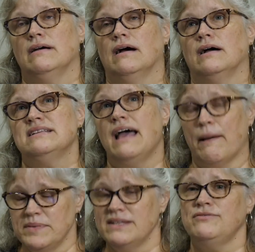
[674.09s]

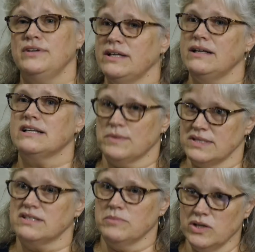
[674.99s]
attempted feedings with
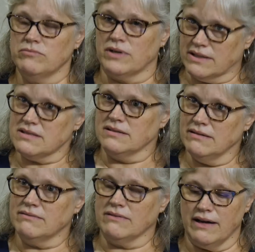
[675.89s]
some good ones,
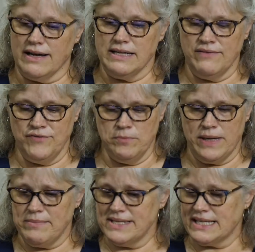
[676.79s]
okay? If your
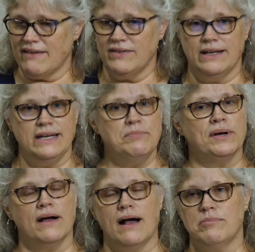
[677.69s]
baby's having any
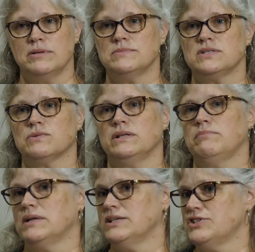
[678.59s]
problems
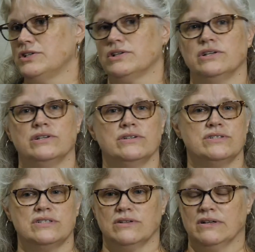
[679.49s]
with blood
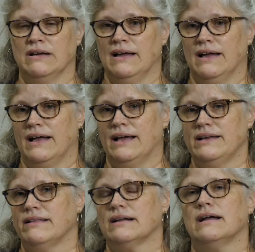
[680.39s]
sugars or
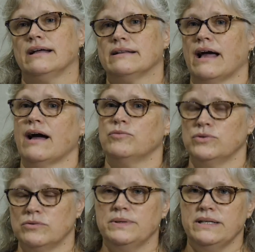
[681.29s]
anything like that,
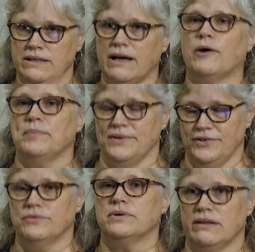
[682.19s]
we'll be helping
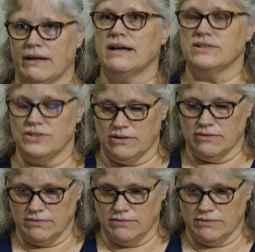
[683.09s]
you with that too,